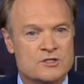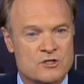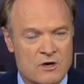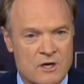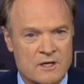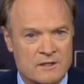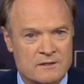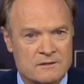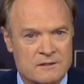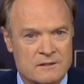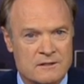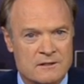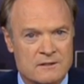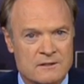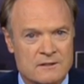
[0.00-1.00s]
joined
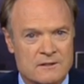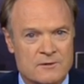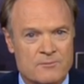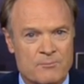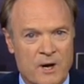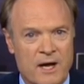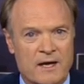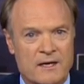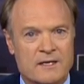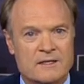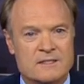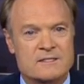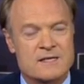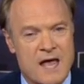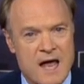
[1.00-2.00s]
by
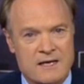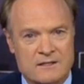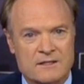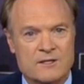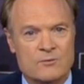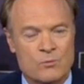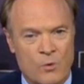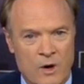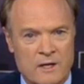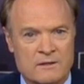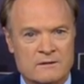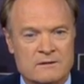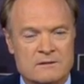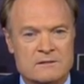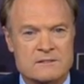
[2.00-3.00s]
exactly
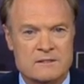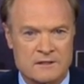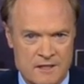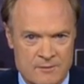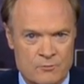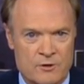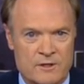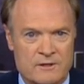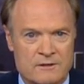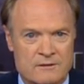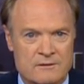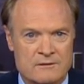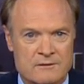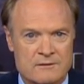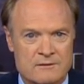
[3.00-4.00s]
one celebrity.
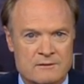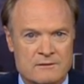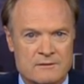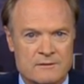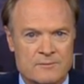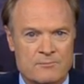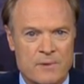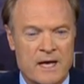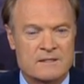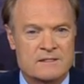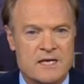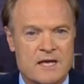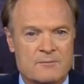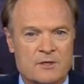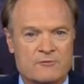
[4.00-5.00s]
Matt
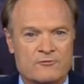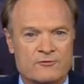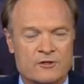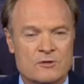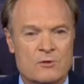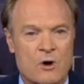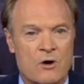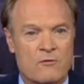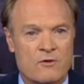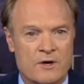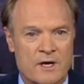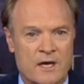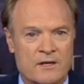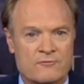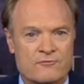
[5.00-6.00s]
Damon flew
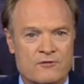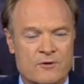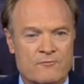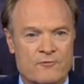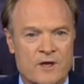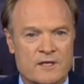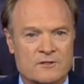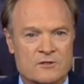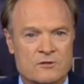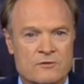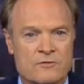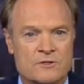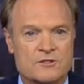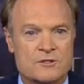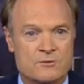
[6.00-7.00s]
overnight from
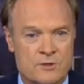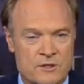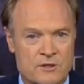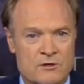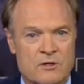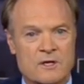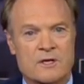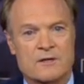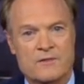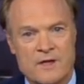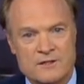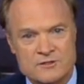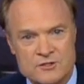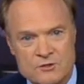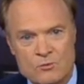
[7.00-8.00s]
Vancouver to New York and
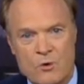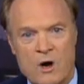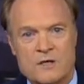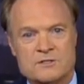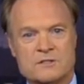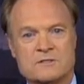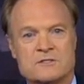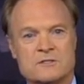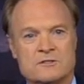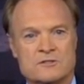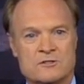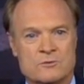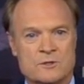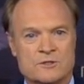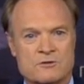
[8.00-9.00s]
then to Washington
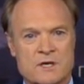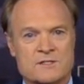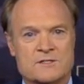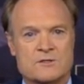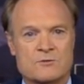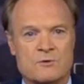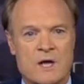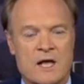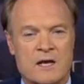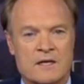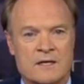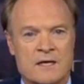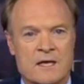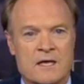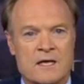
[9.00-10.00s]
to address the
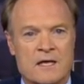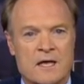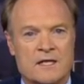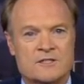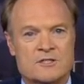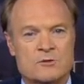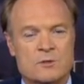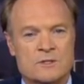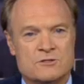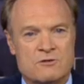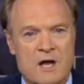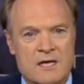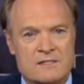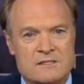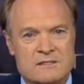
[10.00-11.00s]
rally and to
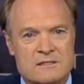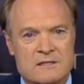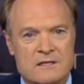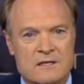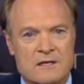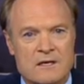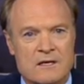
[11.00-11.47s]
address